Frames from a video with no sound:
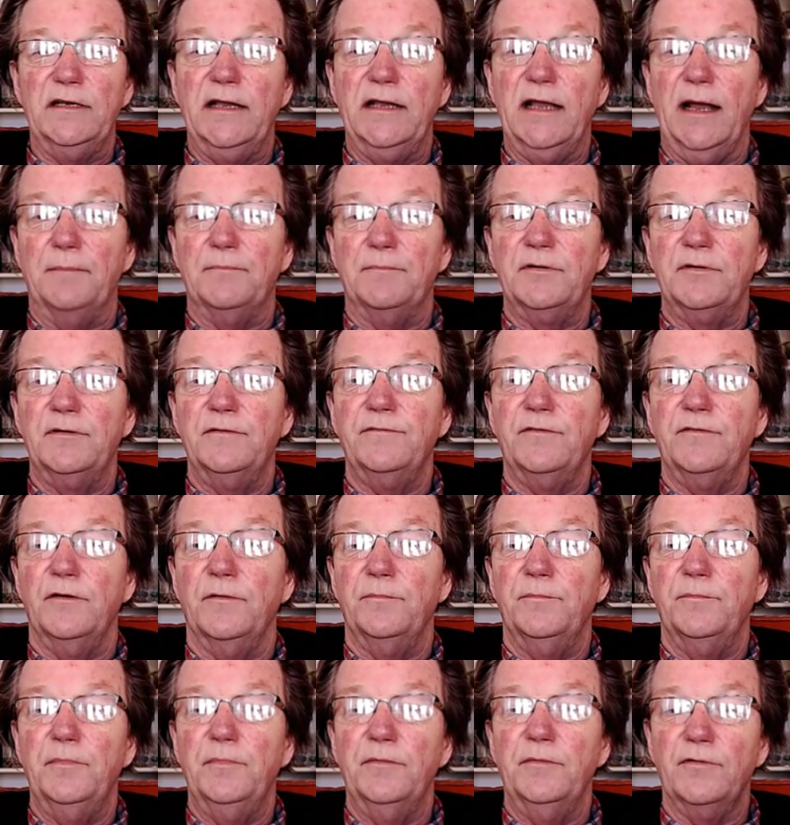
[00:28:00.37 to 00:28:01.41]
kept
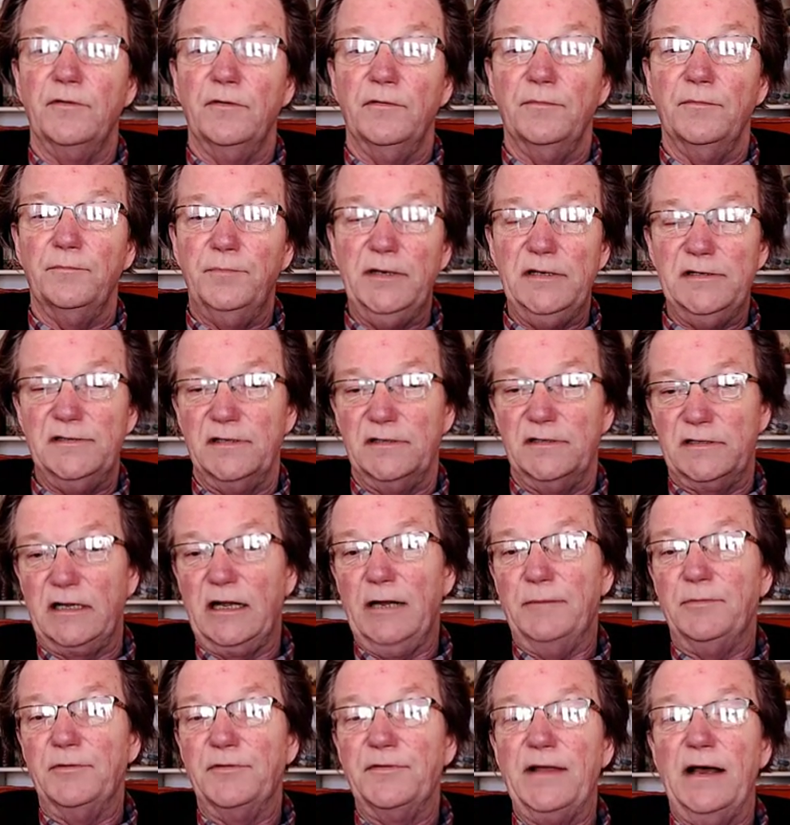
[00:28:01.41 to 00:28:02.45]
for a piece that's a
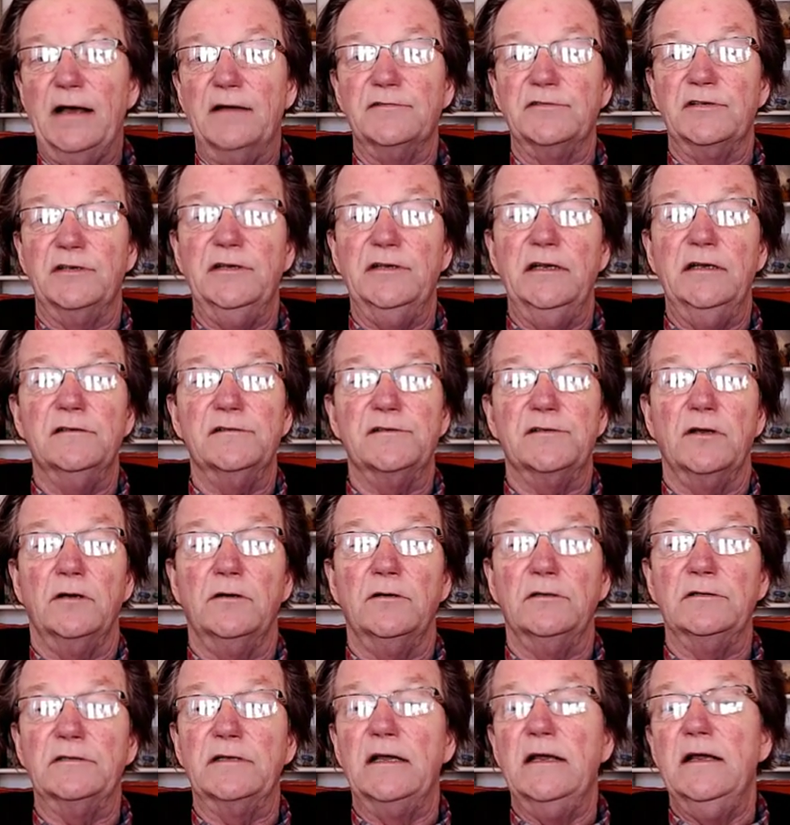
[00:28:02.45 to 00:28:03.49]
couple thousand years
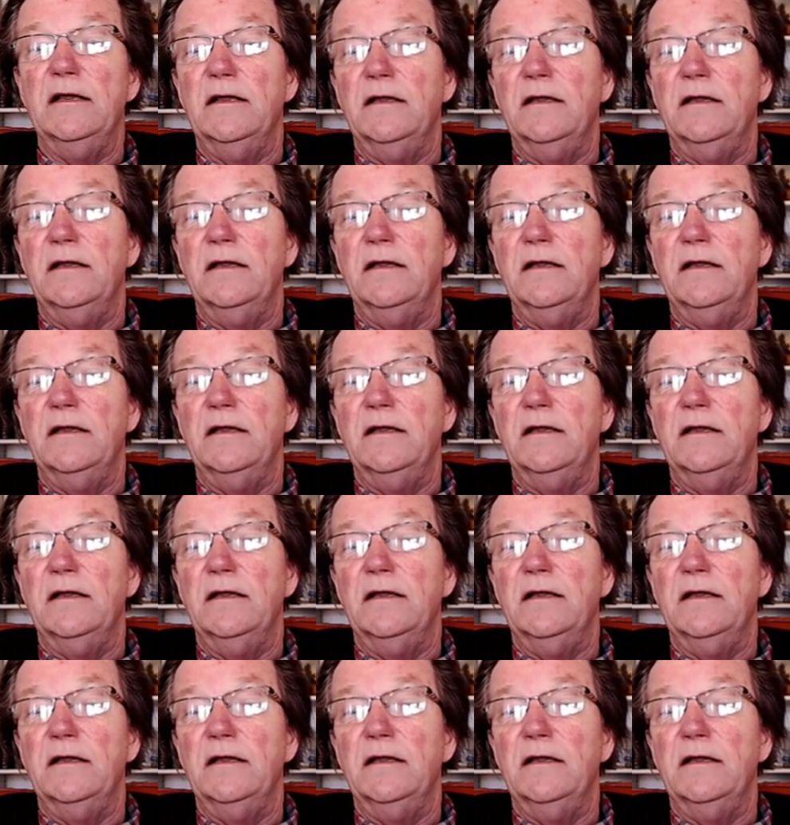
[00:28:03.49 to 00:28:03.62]
old.